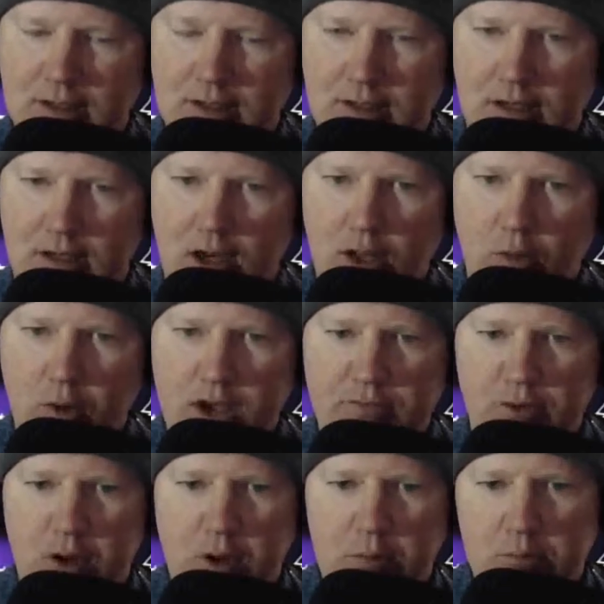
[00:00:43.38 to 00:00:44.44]
all the way
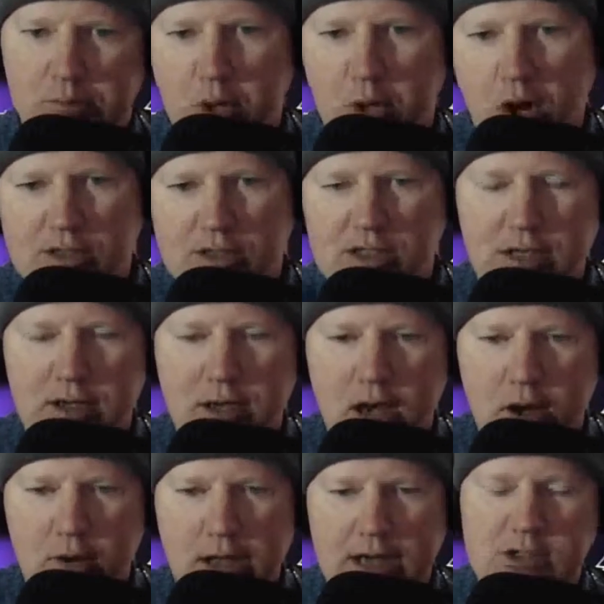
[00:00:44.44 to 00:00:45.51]
from parts
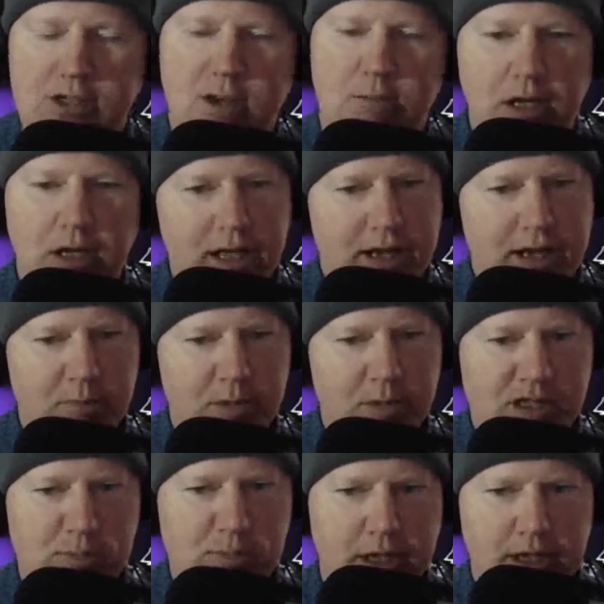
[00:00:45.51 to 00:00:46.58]
unknown. Actually, I'm going to let him
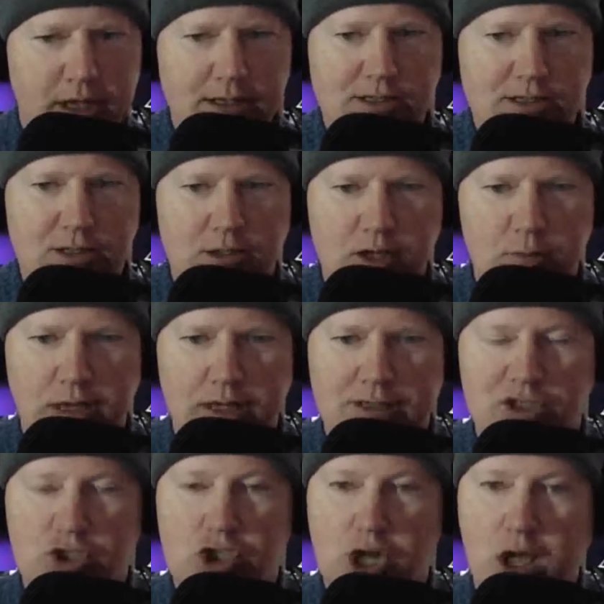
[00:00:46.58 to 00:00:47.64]
explain this to you, but
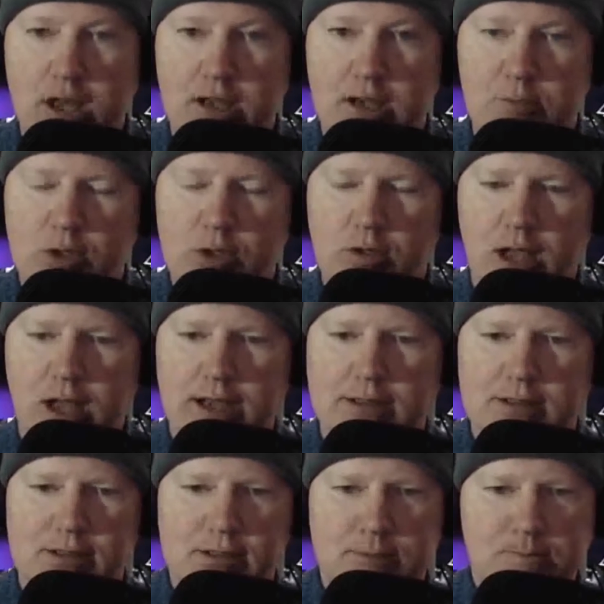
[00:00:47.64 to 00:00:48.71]
it's Johnny
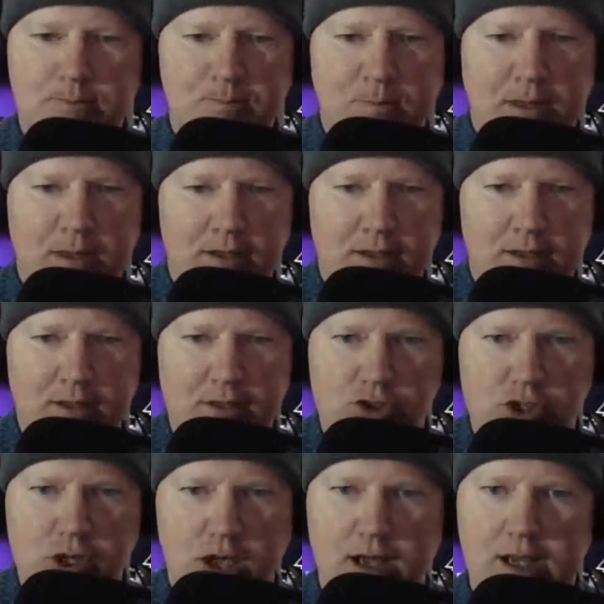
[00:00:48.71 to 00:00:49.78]
Moonlight.
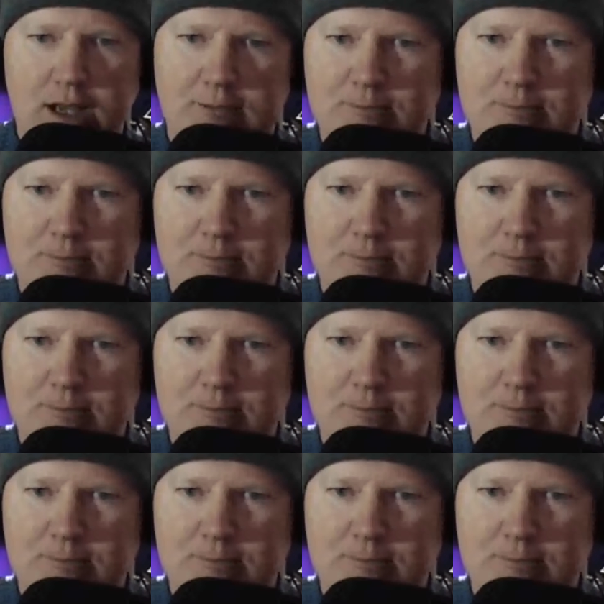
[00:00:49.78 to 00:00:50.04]
Johnny.